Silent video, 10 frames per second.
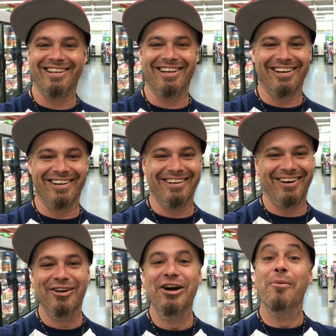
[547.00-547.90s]
you
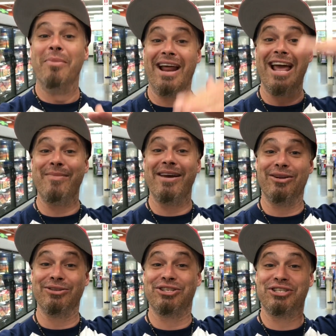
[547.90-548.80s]
know, But hey,
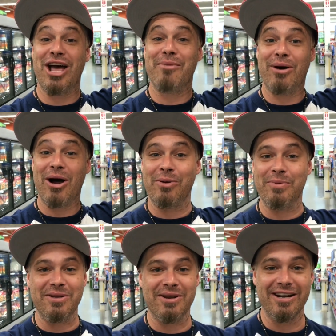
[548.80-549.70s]
man, it was a step
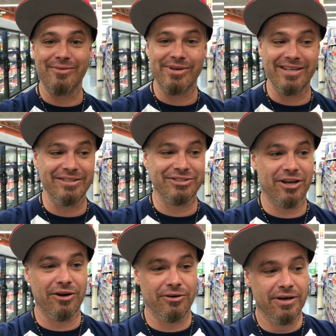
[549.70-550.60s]
up, you know what I mean?
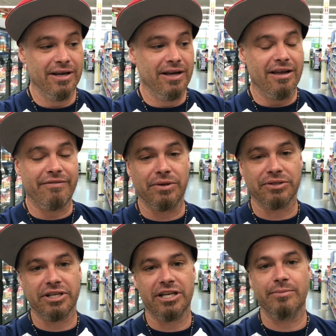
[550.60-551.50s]
So it
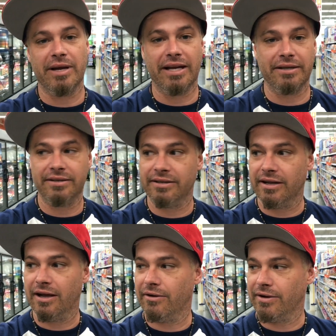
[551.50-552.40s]
feels good, man, you
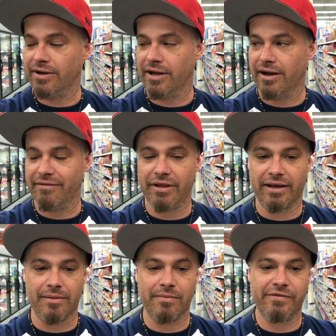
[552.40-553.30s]
know, and uh, I feel
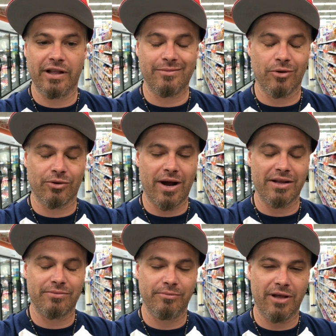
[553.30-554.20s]
like I'm feel like I'm on the
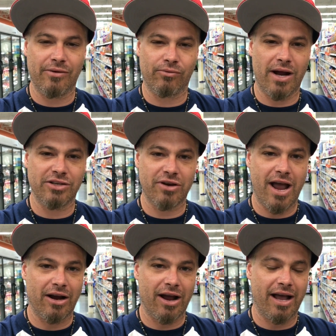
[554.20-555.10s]
right like right
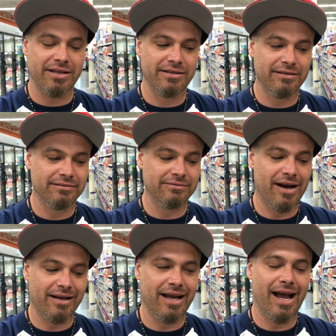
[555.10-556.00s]
track, guys.
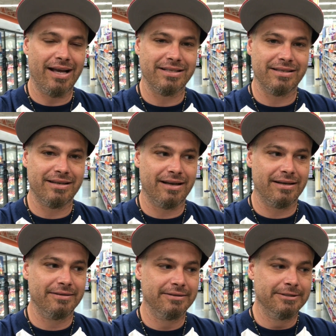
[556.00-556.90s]
Right guys and
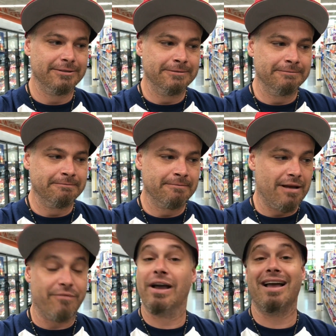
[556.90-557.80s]
uh,
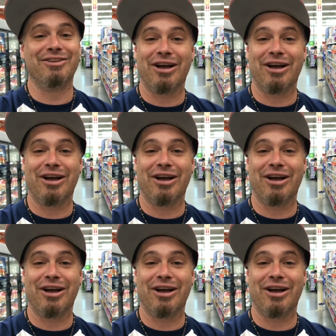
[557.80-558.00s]
I feel